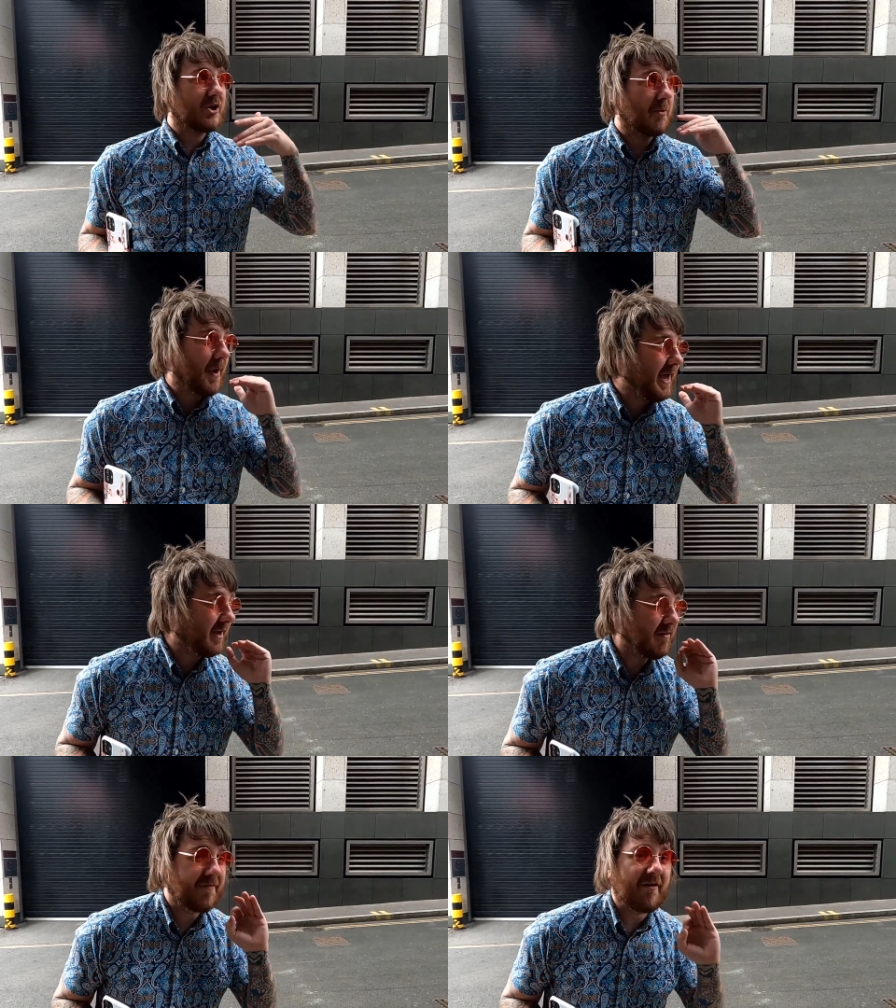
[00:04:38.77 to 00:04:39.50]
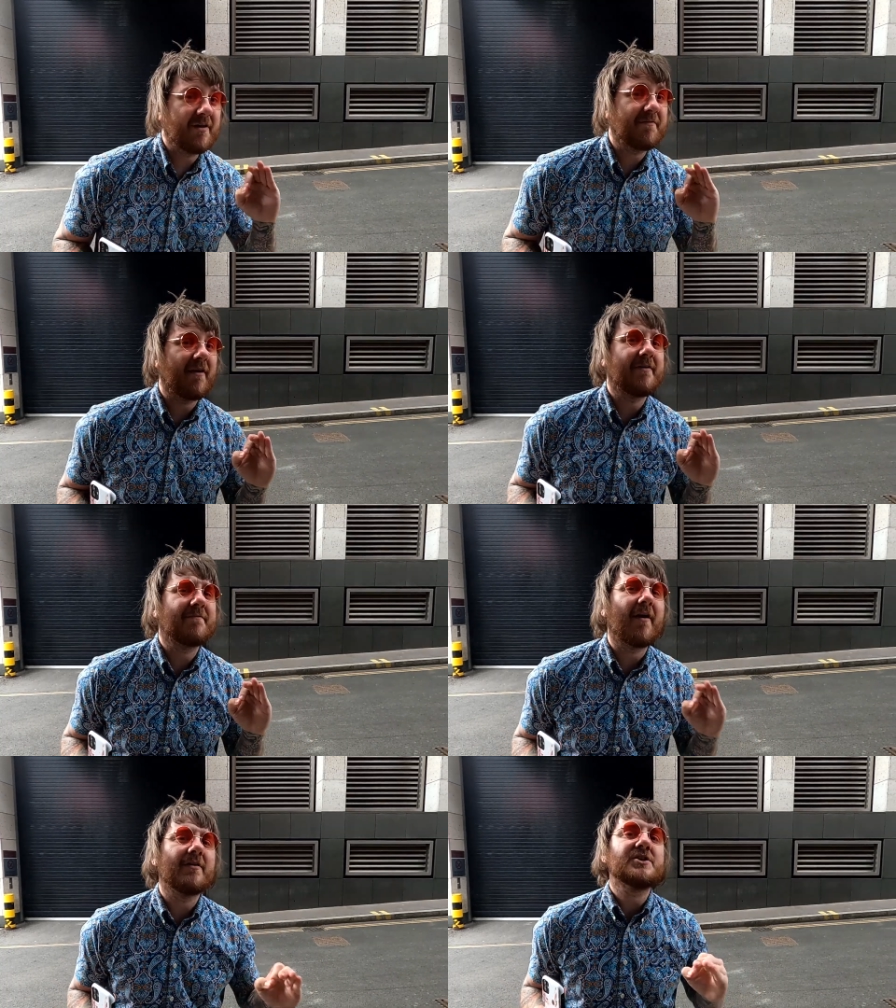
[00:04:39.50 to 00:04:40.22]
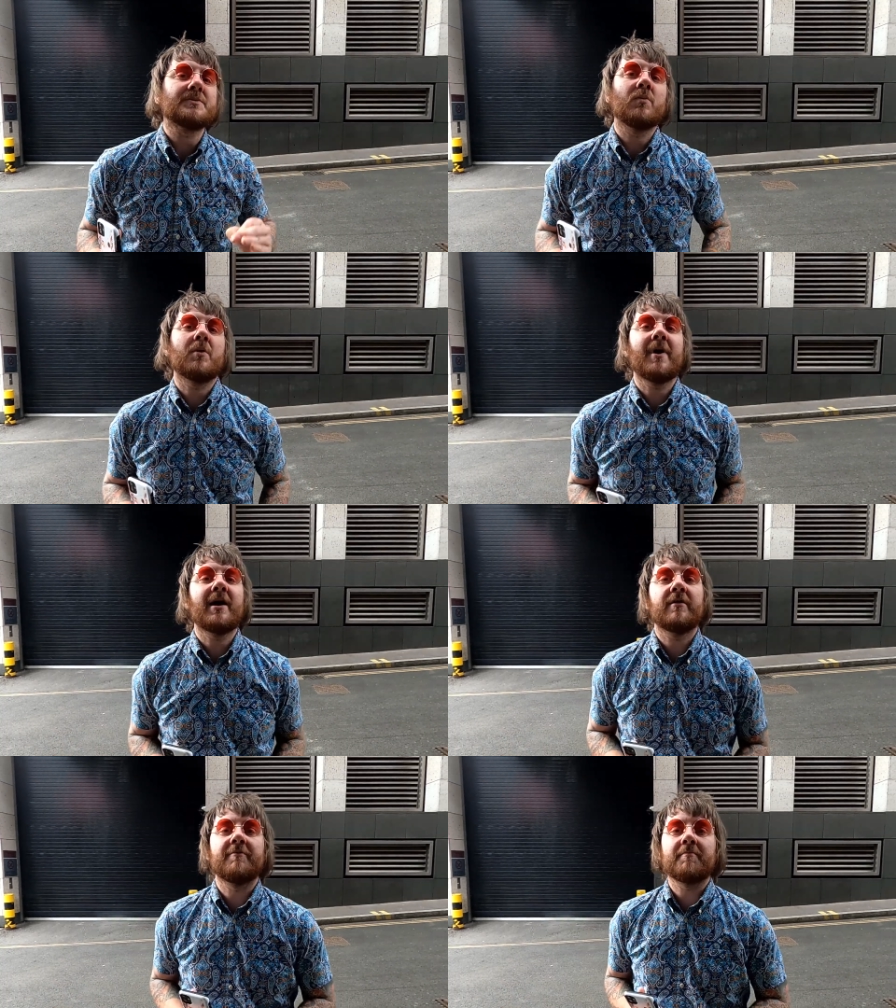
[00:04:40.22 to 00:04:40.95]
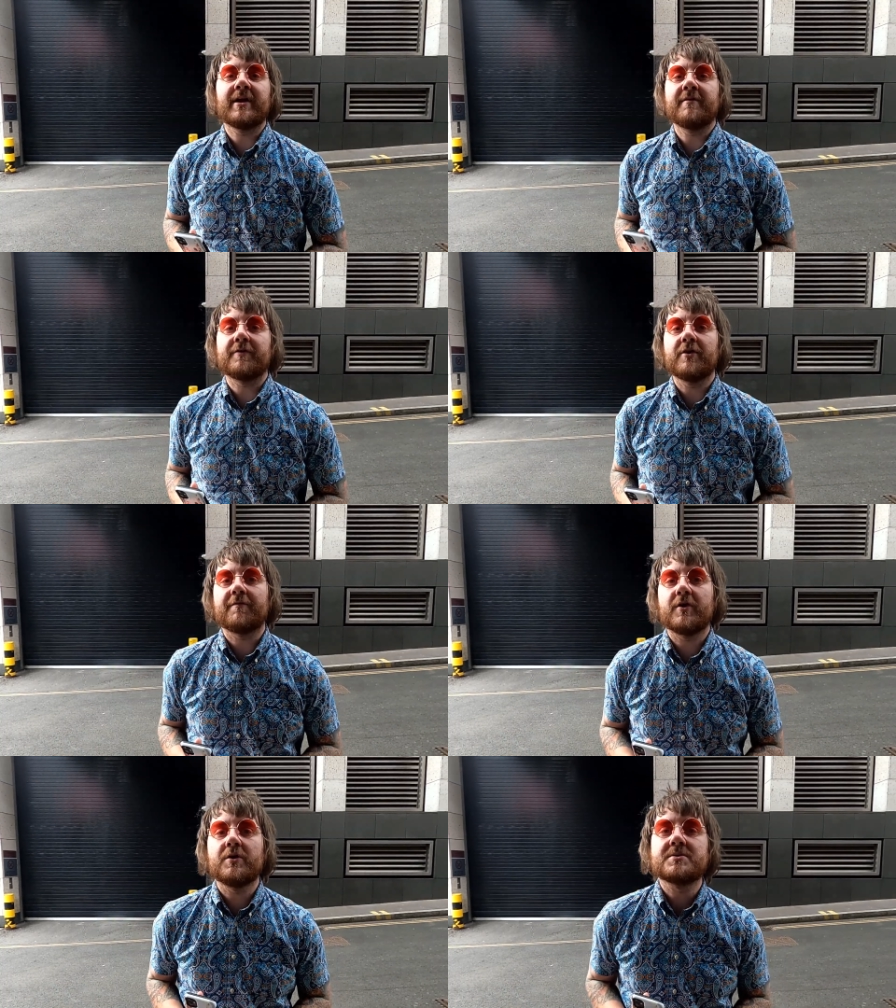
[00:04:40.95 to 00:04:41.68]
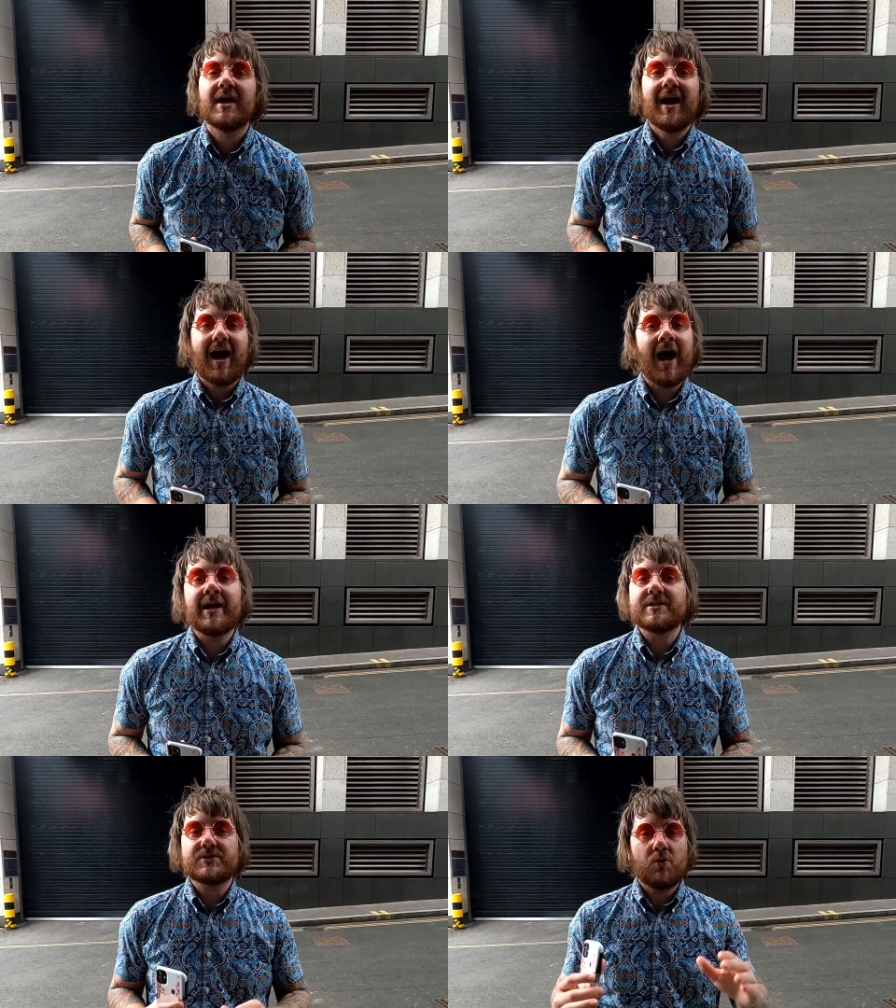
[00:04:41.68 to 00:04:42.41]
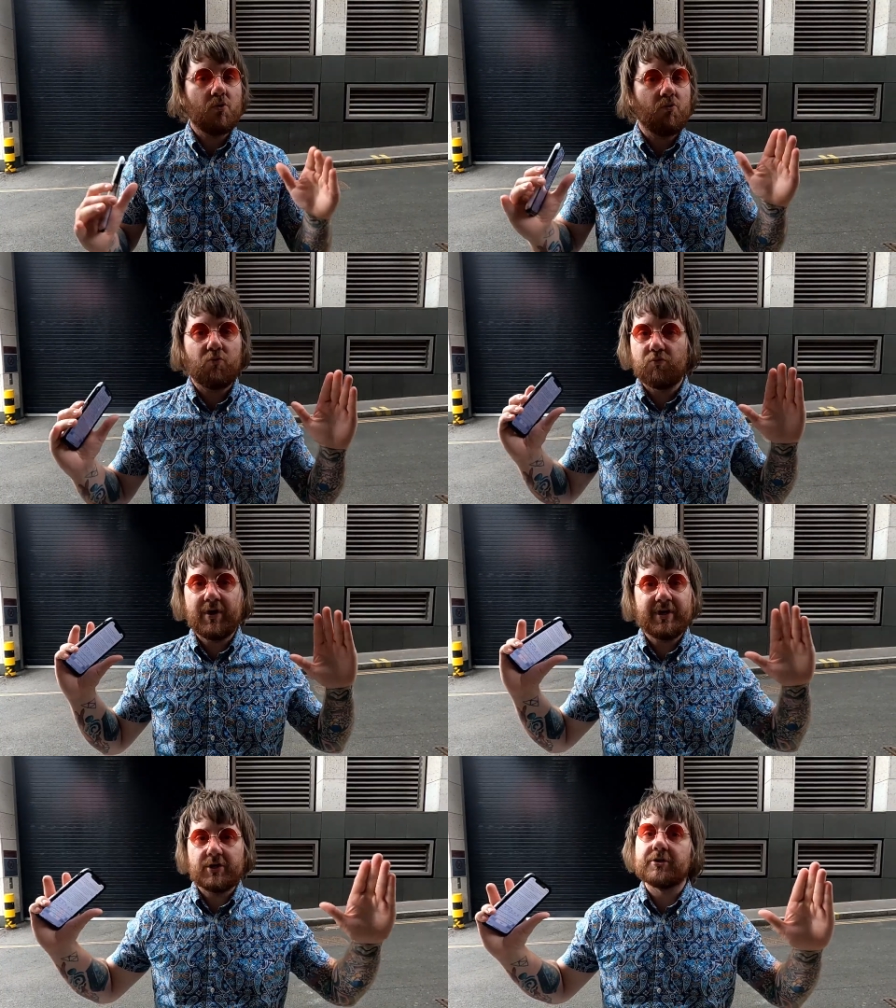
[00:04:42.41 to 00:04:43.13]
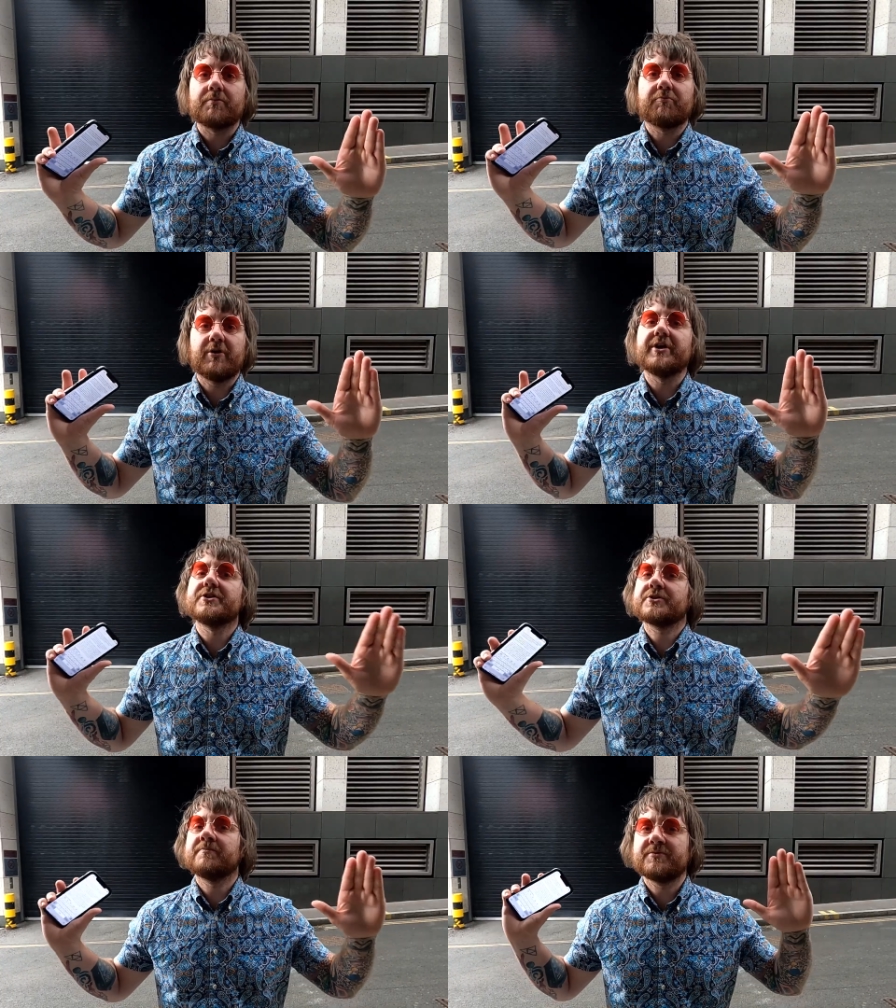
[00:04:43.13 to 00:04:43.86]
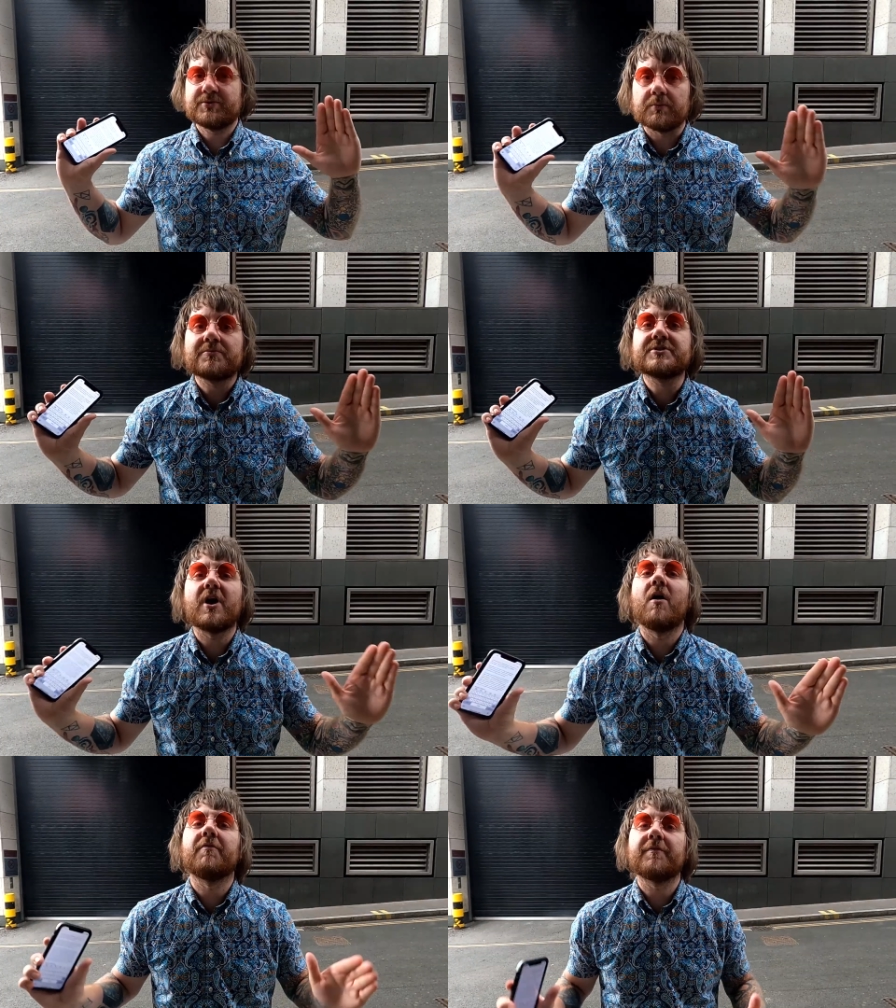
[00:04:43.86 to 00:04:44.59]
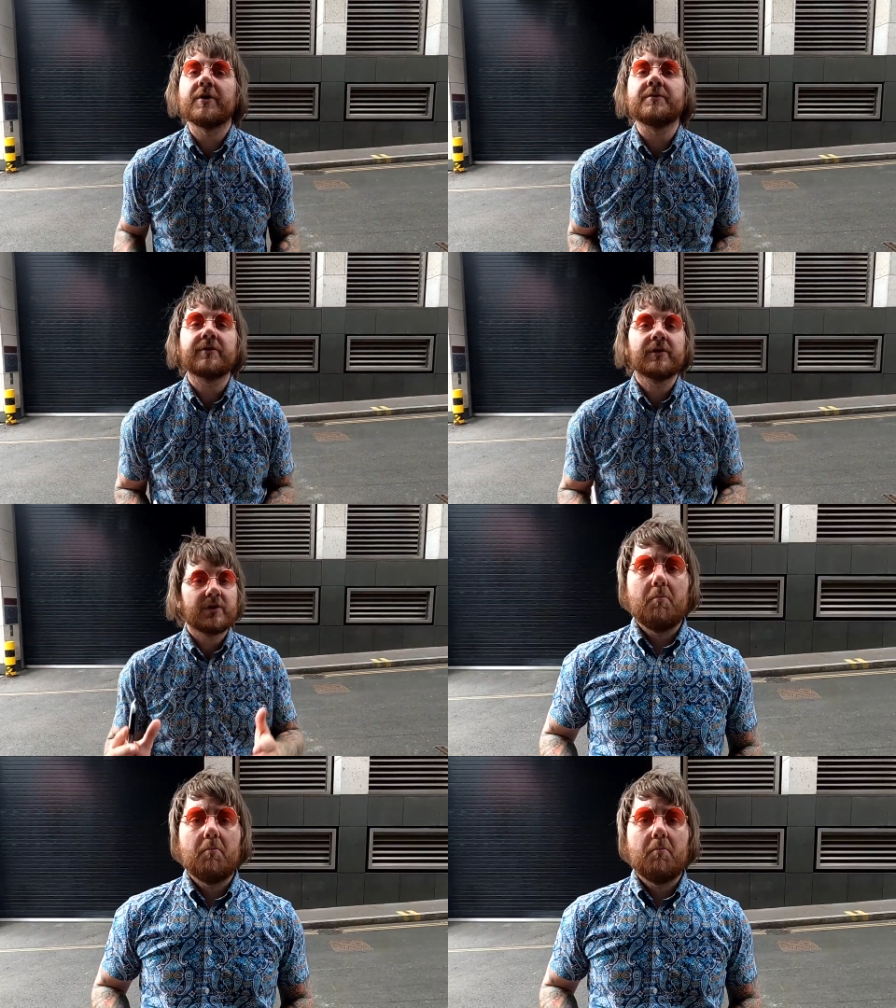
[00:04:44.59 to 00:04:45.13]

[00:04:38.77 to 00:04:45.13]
You're paying a very, very, very small amount of money for your food, and it's all really good British style food.